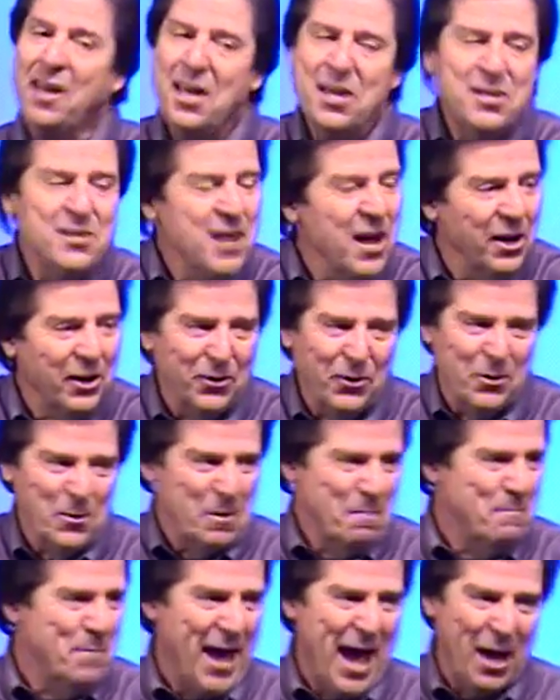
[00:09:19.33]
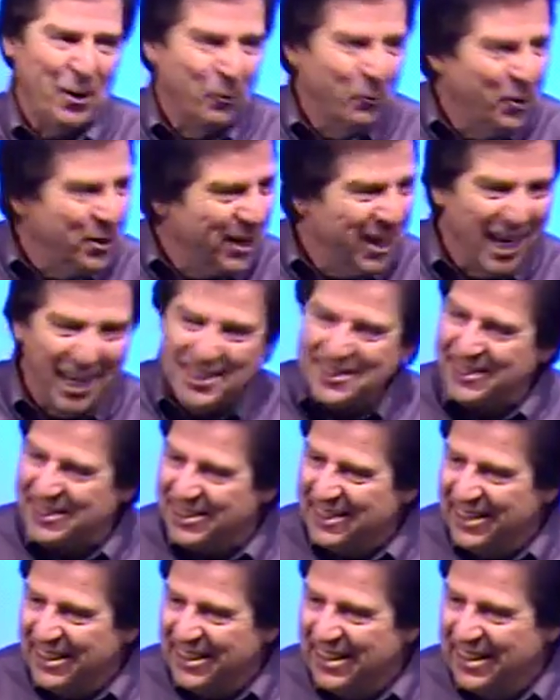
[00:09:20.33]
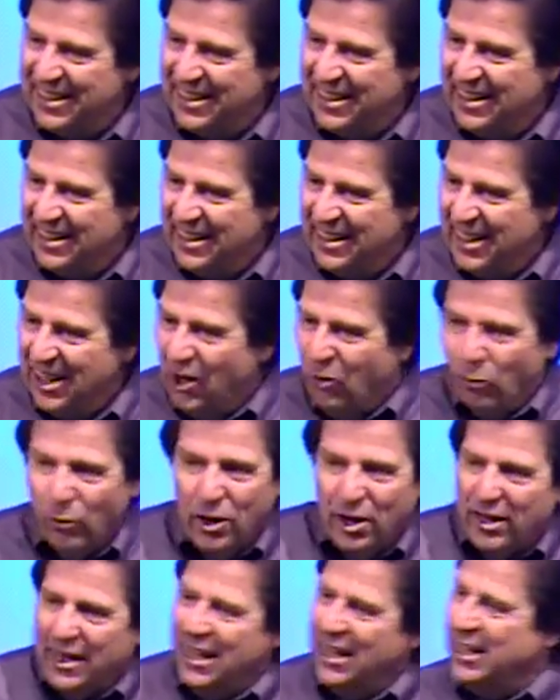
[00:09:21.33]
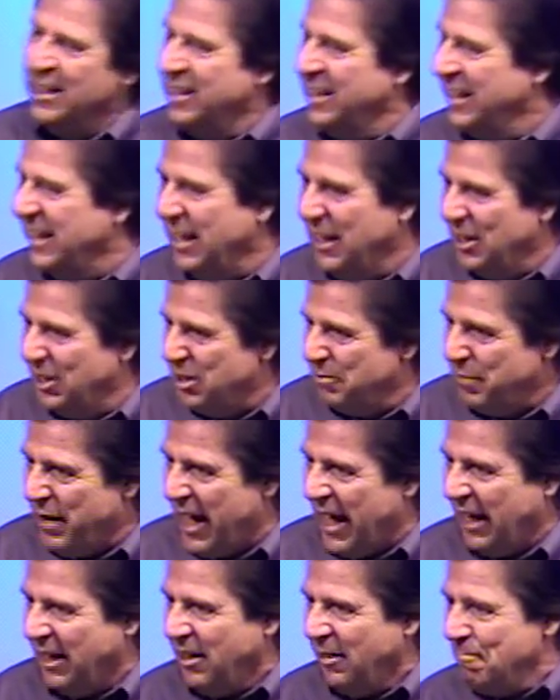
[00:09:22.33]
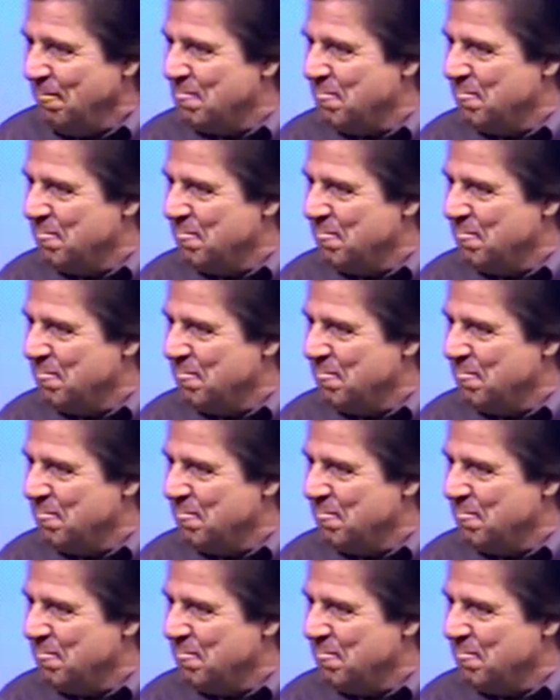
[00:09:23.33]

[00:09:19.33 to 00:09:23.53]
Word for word: He's not going to battle with us. We'll get in the heat of the battle.